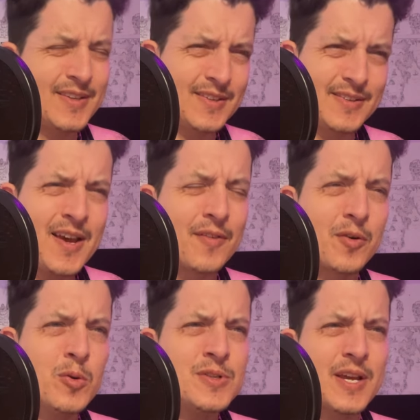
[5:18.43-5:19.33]
yeah, of
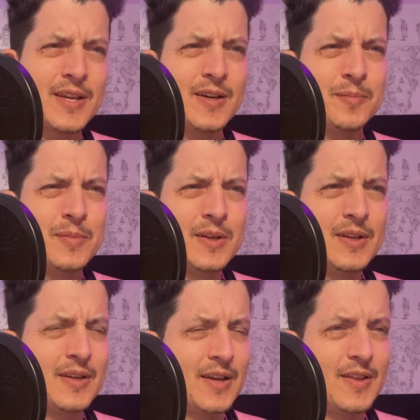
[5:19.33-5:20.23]
course I am.
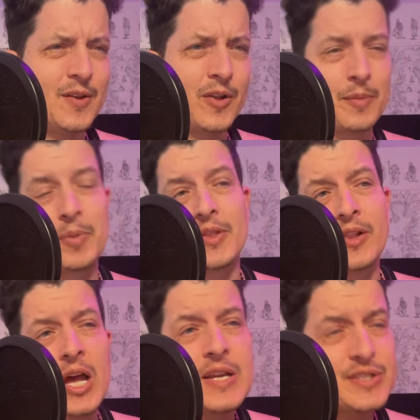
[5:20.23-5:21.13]
And they're like, but the
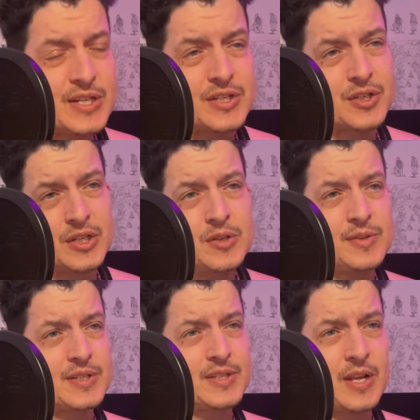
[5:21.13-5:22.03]
last teacher, he
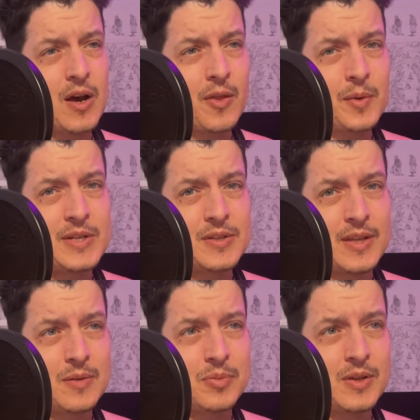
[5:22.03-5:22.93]
used to stay all the way till
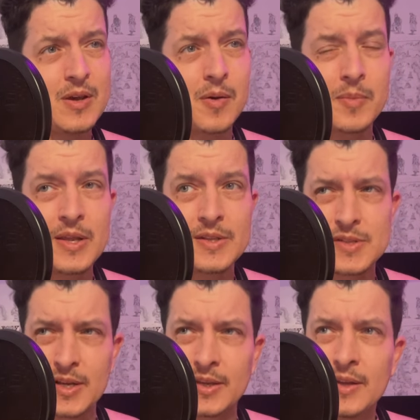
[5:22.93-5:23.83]
8 p.m. And it's
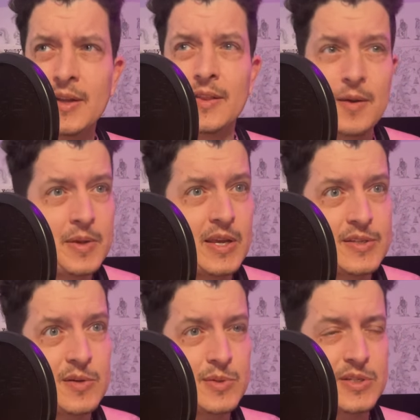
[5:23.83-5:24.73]
like, let me guess,
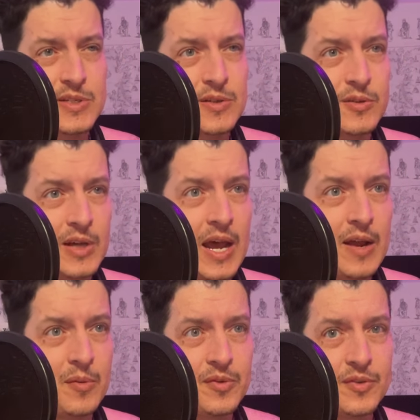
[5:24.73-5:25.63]
he was a single guy
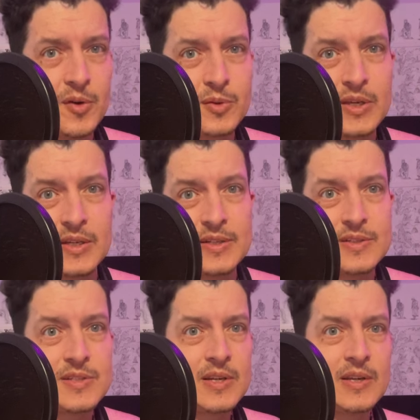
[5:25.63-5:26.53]
with no
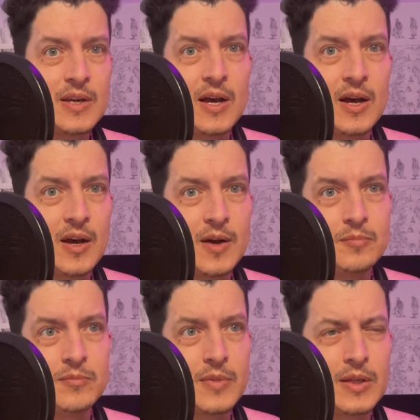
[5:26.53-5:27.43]
kids
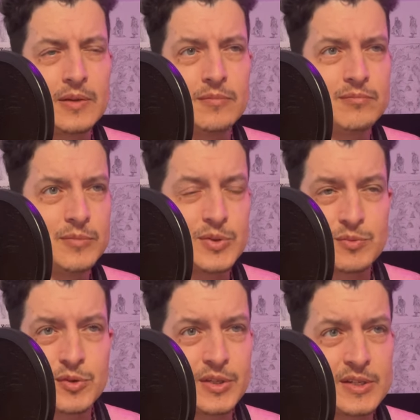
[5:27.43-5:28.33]
and was
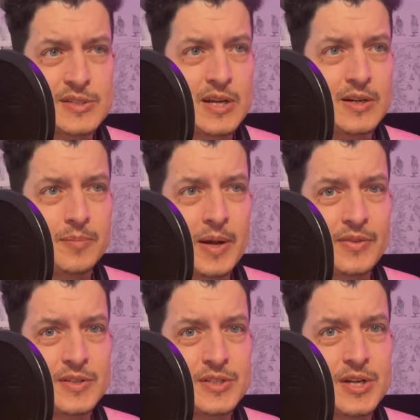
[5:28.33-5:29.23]
really excited about
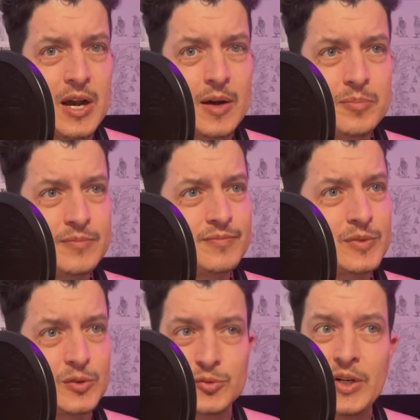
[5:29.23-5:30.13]
this job.
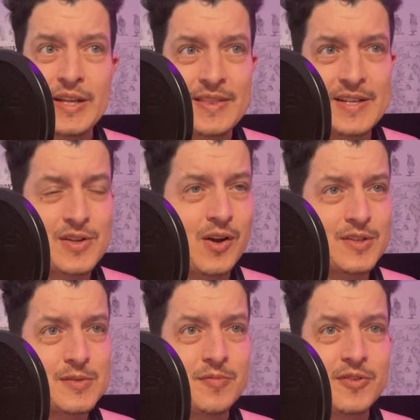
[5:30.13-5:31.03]
Great, that's
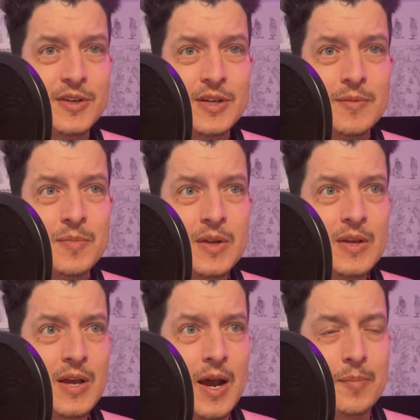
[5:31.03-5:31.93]
awesome for him.
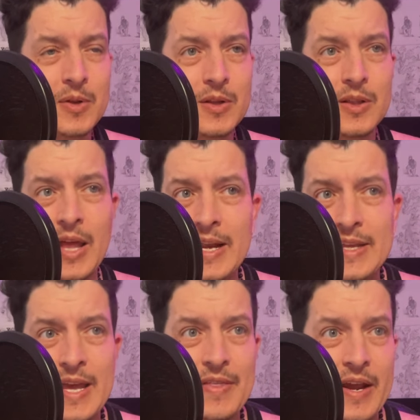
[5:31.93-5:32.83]
I'm glad he
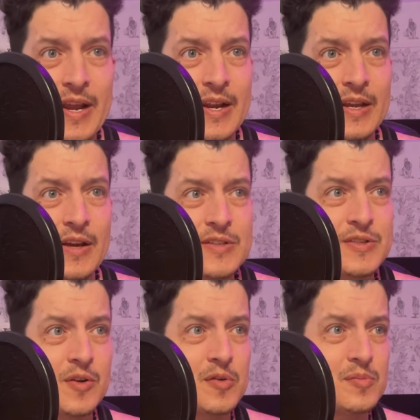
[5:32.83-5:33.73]
had that kind of
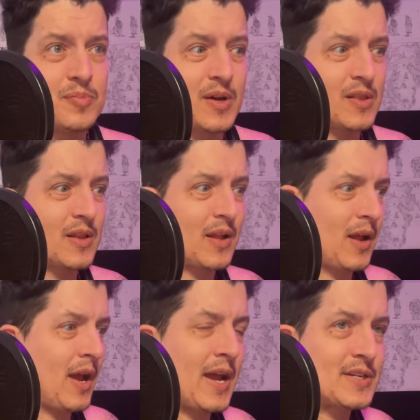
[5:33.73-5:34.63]
gusto, but
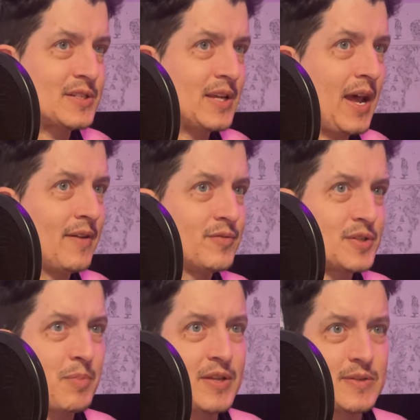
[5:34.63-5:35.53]
I actually have
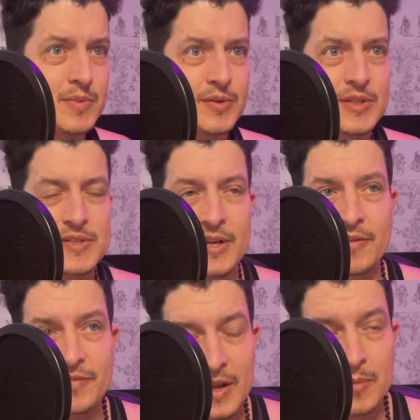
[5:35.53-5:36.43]
responsibilities like a
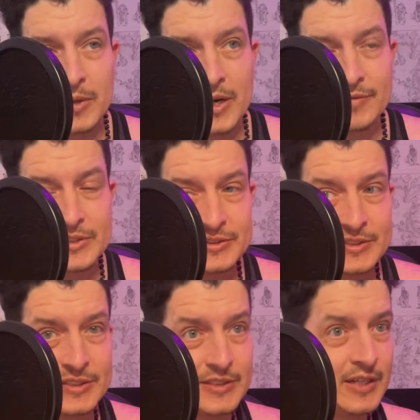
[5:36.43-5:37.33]
family and
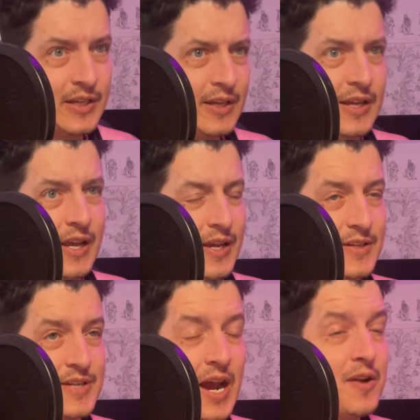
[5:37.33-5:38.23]
everything.
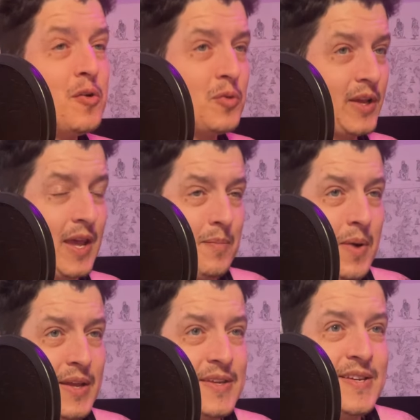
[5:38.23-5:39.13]
And I know like at
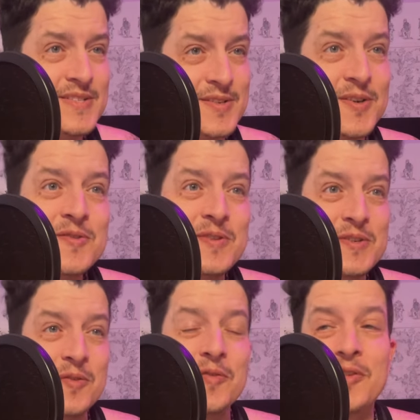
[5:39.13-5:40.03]
my kid's nursery
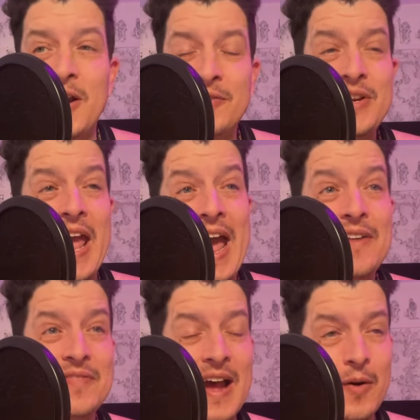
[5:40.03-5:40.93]
school, for every
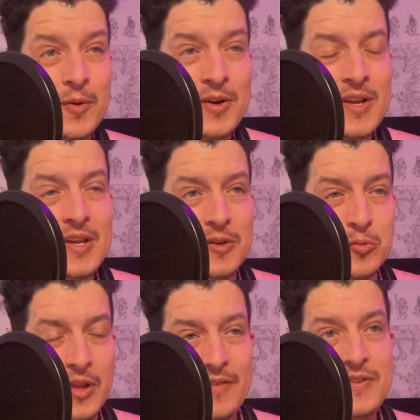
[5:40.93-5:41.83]
half hour you
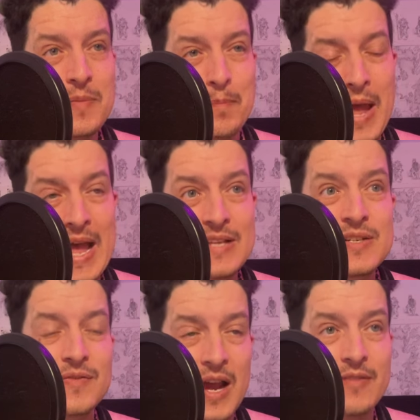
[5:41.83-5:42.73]
left him past
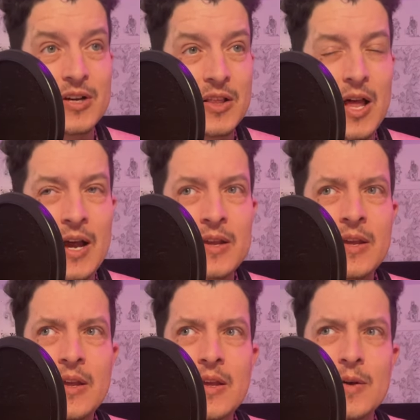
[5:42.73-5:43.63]
5 o'clock,
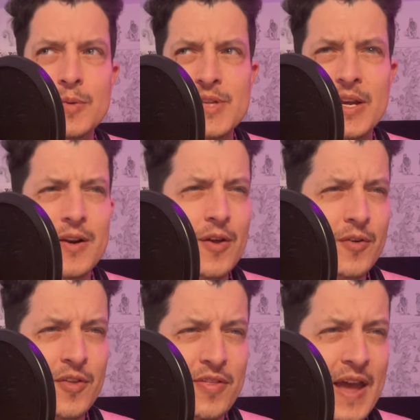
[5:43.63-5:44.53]
it was like another
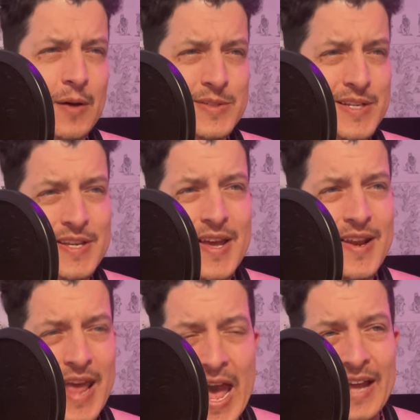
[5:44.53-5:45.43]
1,000 yen
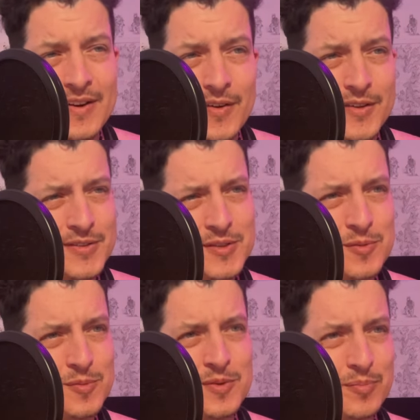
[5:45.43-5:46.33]
added on to
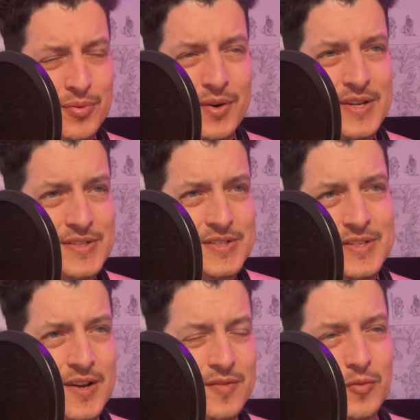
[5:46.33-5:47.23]
the price
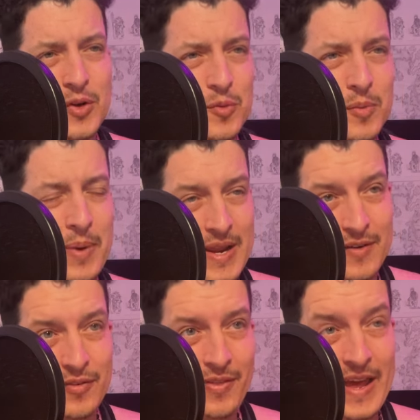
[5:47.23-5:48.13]
of what you were paying
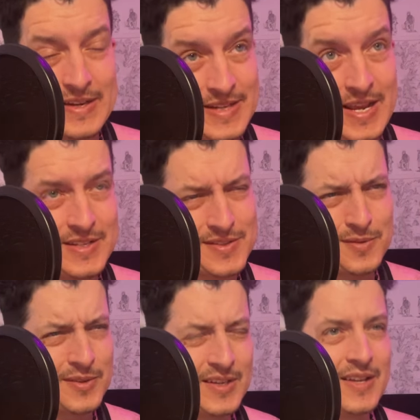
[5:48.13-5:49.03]
for that day. So
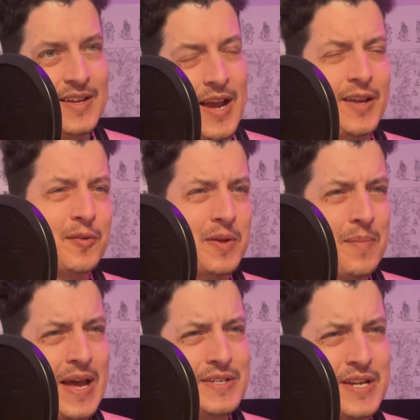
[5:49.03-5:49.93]
I can only
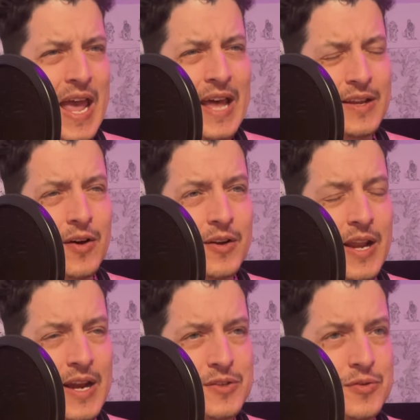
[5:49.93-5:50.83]
imagine adding on an
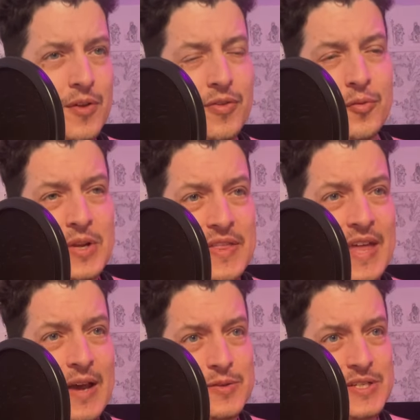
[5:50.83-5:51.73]
extra
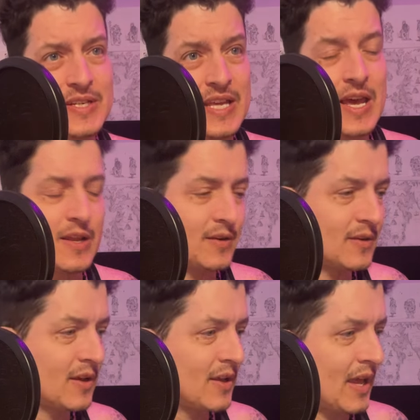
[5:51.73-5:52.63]
3,000 yen
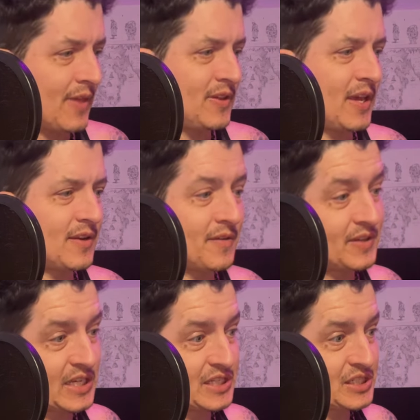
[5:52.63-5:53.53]
at the end of
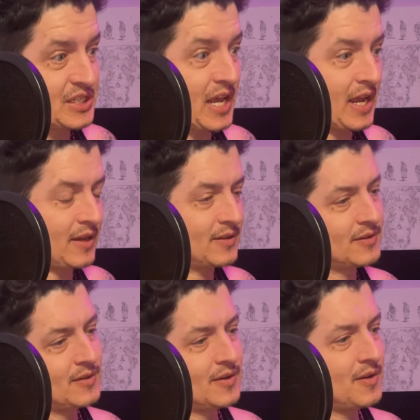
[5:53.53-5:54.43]
each day,
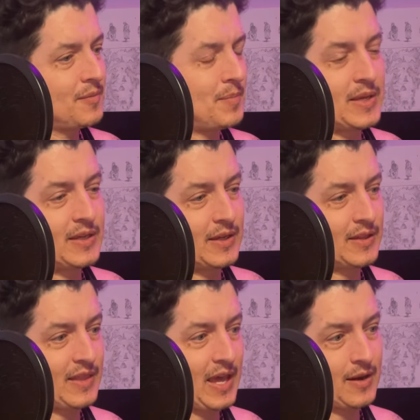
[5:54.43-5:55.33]
making
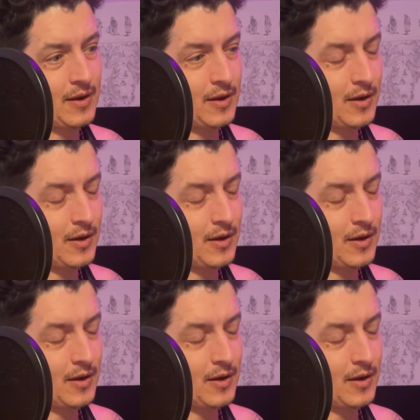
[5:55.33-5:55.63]
it that